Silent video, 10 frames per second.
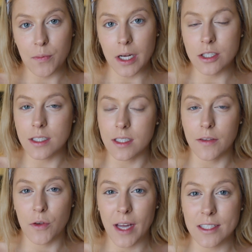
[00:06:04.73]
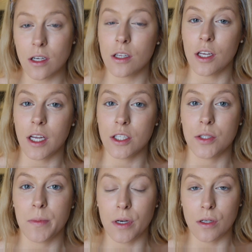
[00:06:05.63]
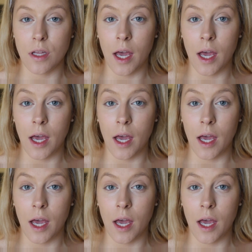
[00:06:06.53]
brushes, and if you guys are looking to build